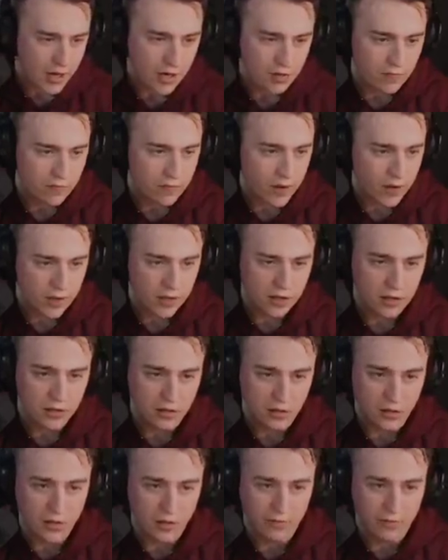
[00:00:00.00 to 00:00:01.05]
I fucking
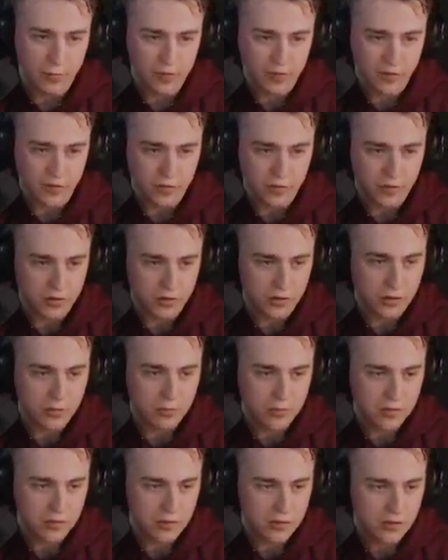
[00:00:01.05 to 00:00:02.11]
love For bazooka real.
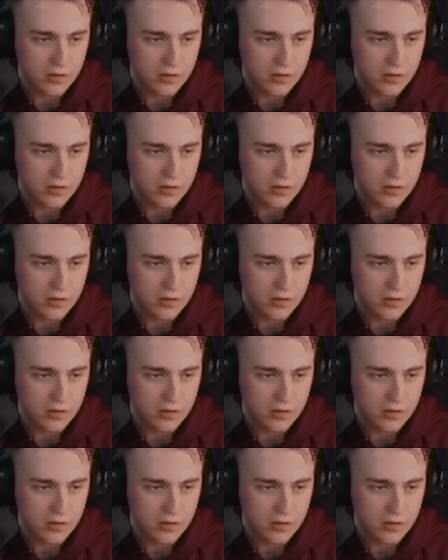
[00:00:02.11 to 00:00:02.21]
jumps.